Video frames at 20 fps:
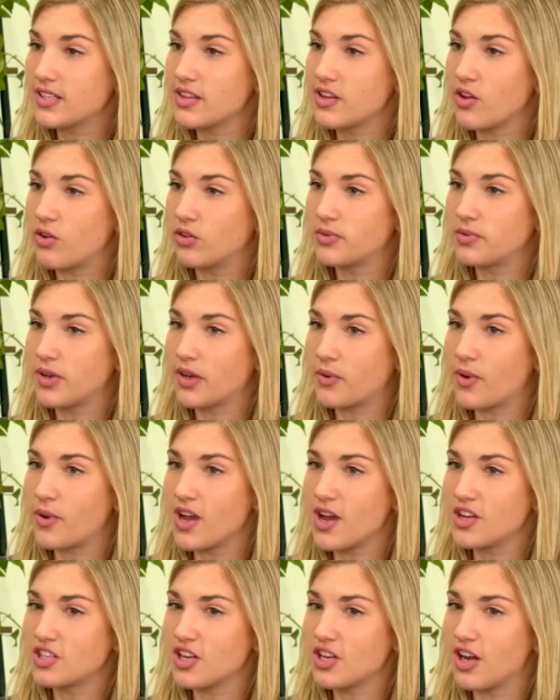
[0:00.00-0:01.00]
the ultimate
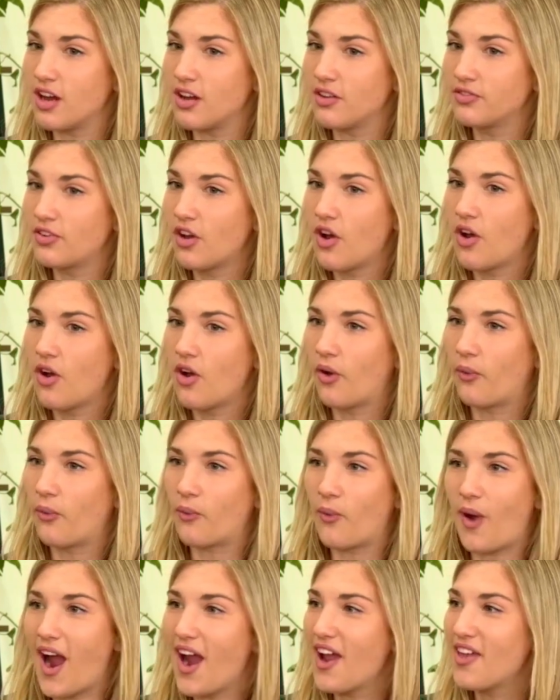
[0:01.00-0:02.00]
question of
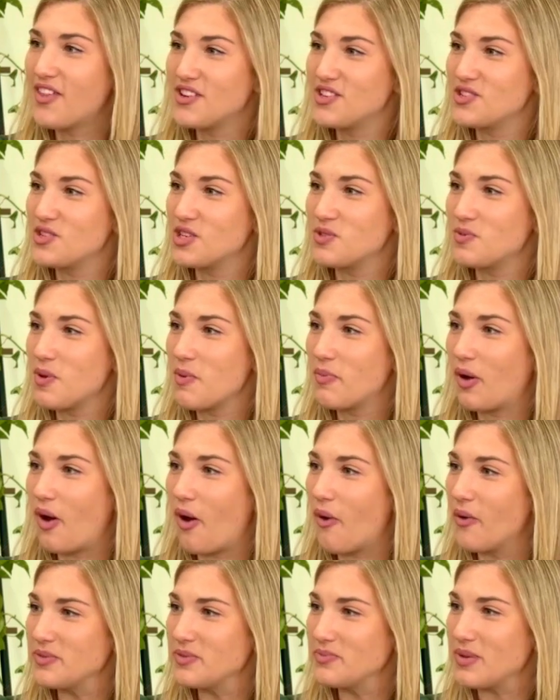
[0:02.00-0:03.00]
why are the Jewish people
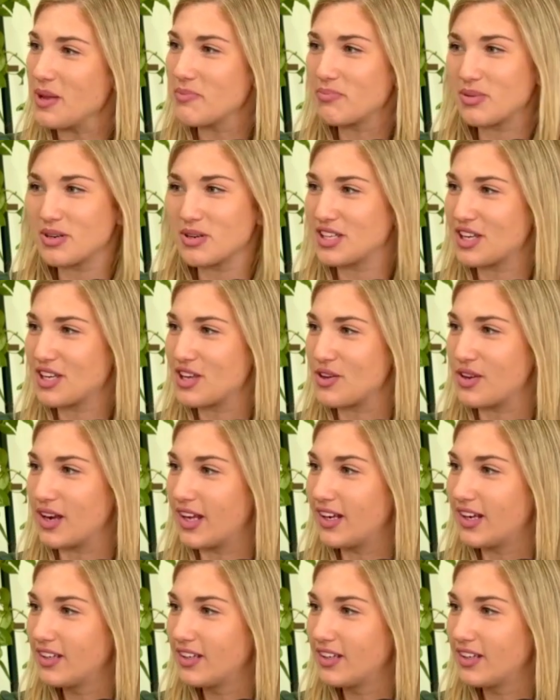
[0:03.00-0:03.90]
always being persecuted?